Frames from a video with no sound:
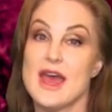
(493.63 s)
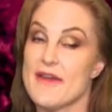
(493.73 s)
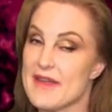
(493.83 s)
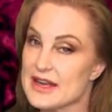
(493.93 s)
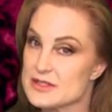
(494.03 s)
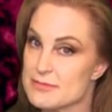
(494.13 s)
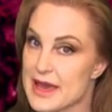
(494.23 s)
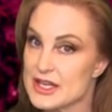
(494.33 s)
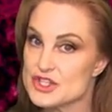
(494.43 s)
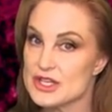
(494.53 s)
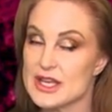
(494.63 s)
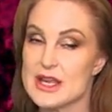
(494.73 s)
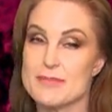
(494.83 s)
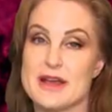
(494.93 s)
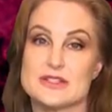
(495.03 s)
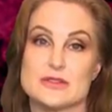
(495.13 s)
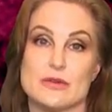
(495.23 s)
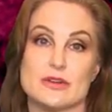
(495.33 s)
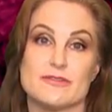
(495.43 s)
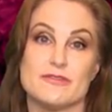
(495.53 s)
and that is managing to keep that
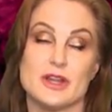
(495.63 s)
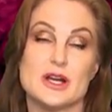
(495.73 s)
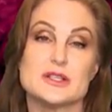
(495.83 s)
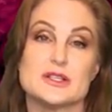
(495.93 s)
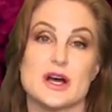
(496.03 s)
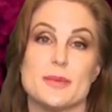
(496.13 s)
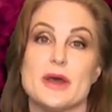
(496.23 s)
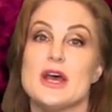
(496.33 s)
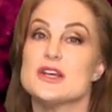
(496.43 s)
solar flux up.